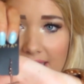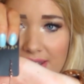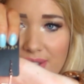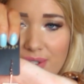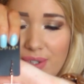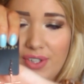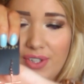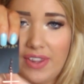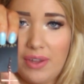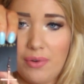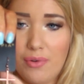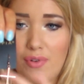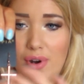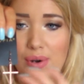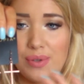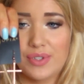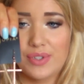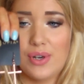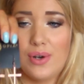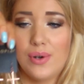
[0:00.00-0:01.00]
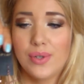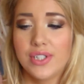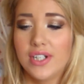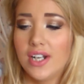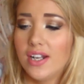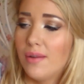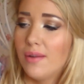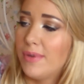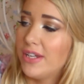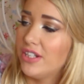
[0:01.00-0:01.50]
saw that they were rose gold and
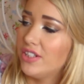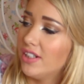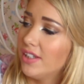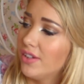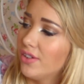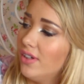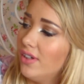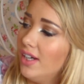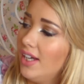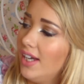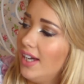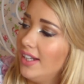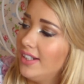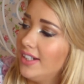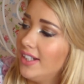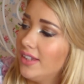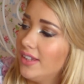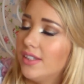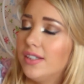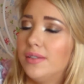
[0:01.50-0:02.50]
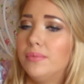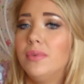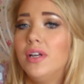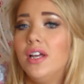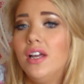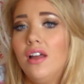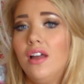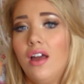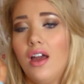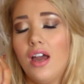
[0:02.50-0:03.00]
I immediately thought, oh, I need them.
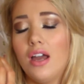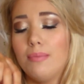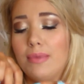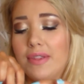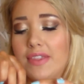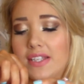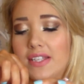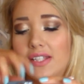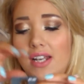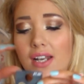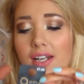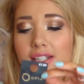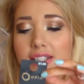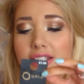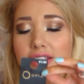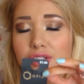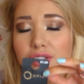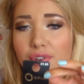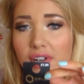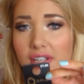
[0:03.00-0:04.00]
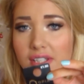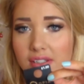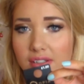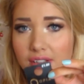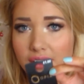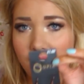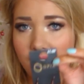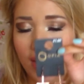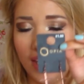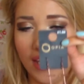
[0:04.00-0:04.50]
And they're slightly distressed
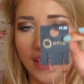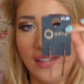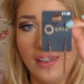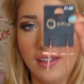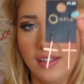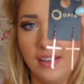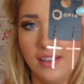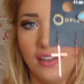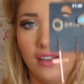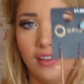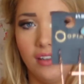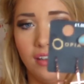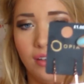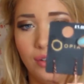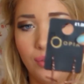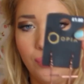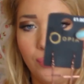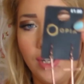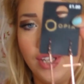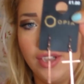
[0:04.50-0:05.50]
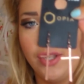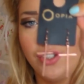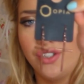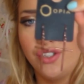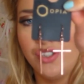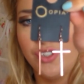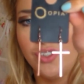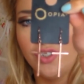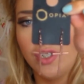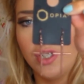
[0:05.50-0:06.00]
looking,
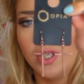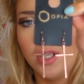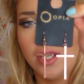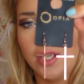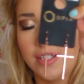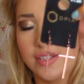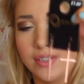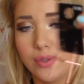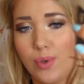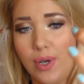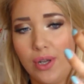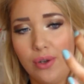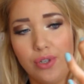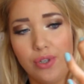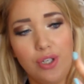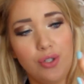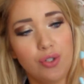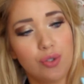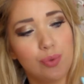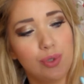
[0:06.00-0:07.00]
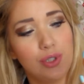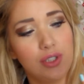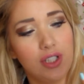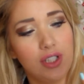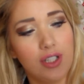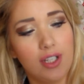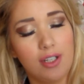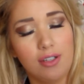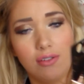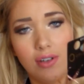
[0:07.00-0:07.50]
which is quite unusual,
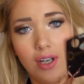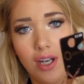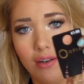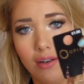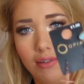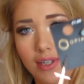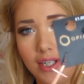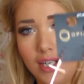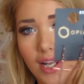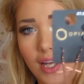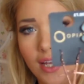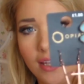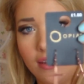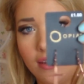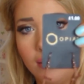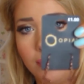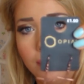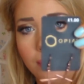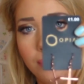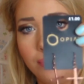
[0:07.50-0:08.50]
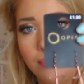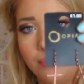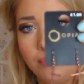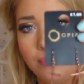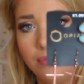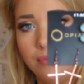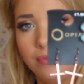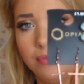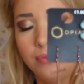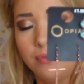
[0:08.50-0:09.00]
and I really like them.
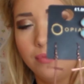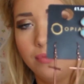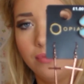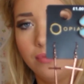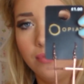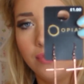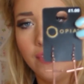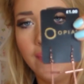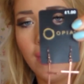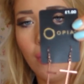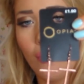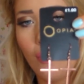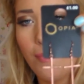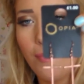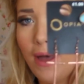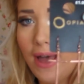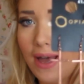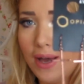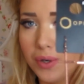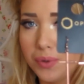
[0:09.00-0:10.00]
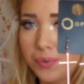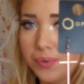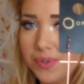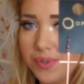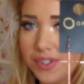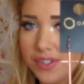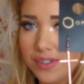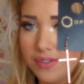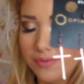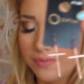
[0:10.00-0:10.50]
They were
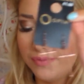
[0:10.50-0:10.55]
£1.